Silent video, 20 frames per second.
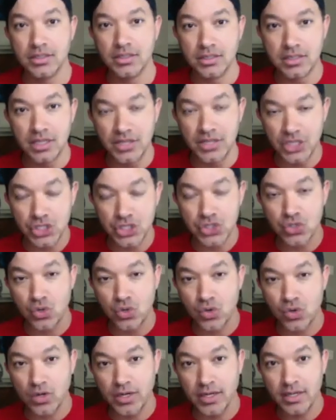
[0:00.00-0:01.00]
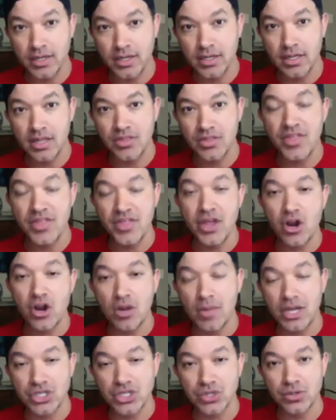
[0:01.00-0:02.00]
to this story than they are
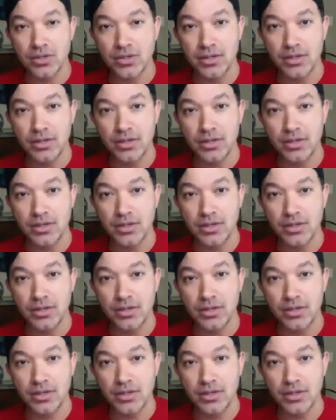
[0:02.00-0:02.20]
my story.